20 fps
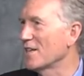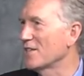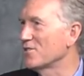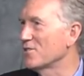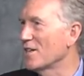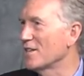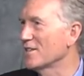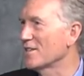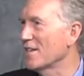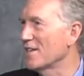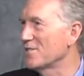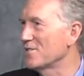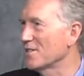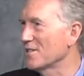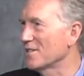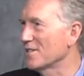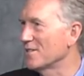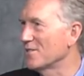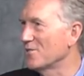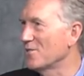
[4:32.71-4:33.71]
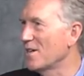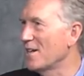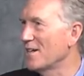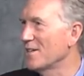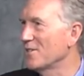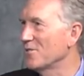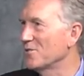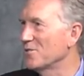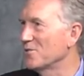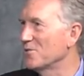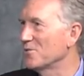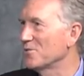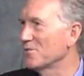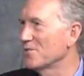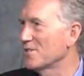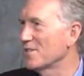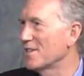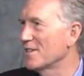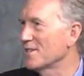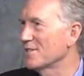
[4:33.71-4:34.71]
like John Kasich in Ohio, who
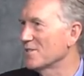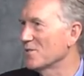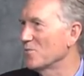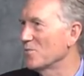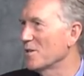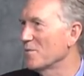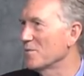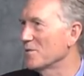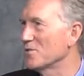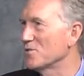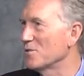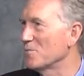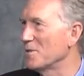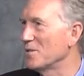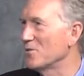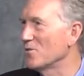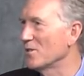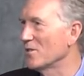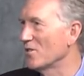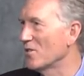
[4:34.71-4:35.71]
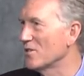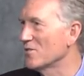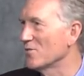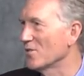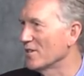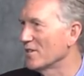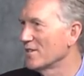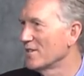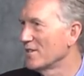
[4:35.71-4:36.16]
thinks that women should be doing laundry.